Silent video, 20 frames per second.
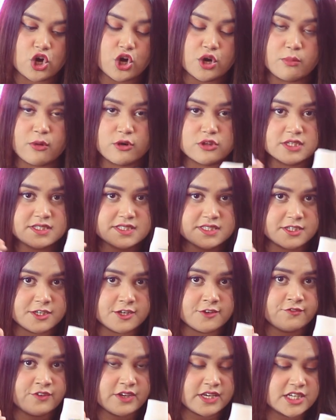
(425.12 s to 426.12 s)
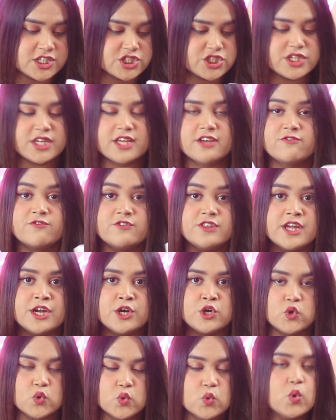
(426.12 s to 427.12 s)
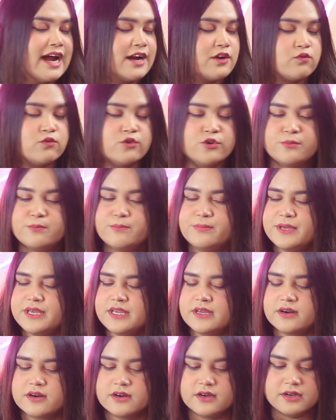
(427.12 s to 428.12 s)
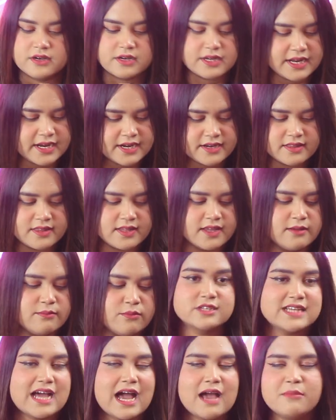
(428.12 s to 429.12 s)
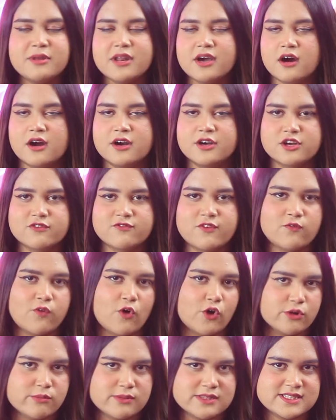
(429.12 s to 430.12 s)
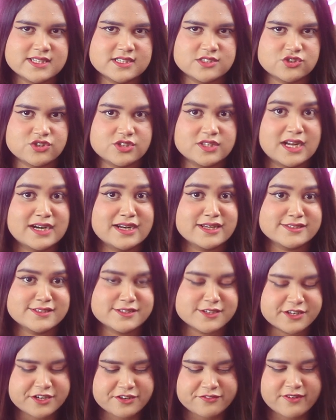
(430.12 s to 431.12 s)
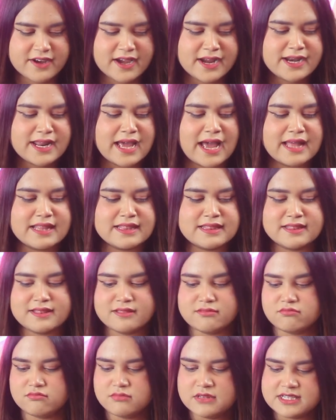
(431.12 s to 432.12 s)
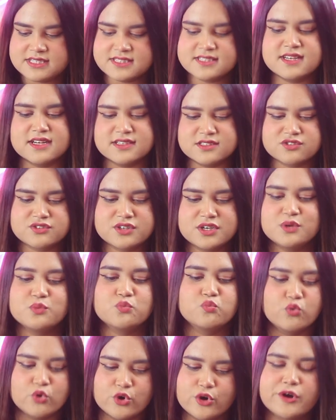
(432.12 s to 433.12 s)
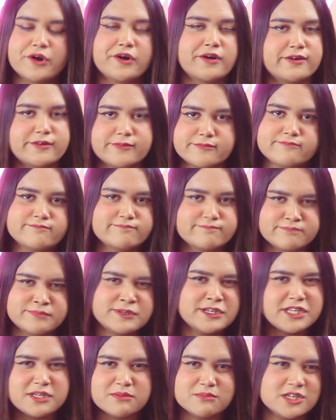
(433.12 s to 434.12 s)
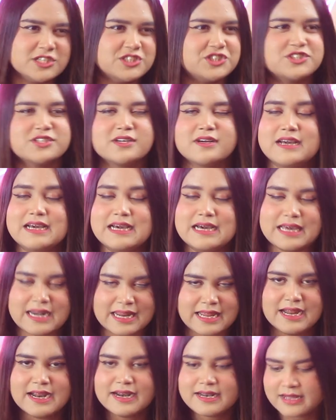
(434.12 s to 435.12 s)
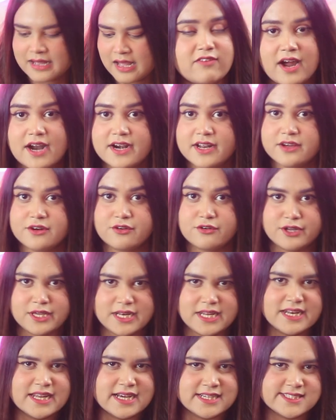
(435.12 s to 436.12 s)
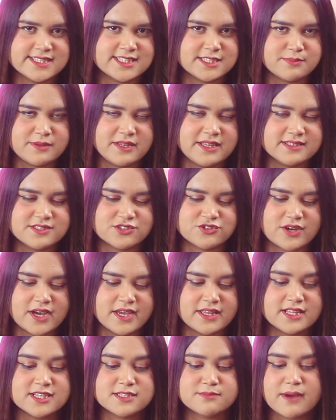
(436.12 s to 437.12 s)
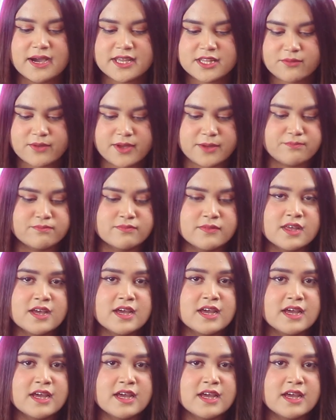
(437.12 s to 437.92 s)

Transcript: sure about the certification. If they do, that would be a great thing, because I'm in a hunt of affordable sunscreen that are certified, and these sunscreen were pretty much great. I've had a really nice experience trying this. By the way,